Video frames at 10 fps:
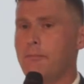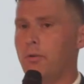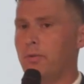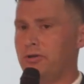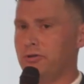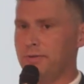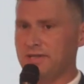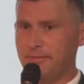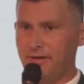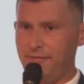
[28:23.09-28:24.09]
But when you're
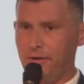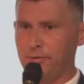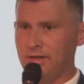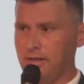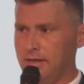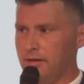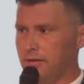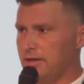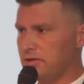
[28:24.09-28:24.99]
doing something federally illegal,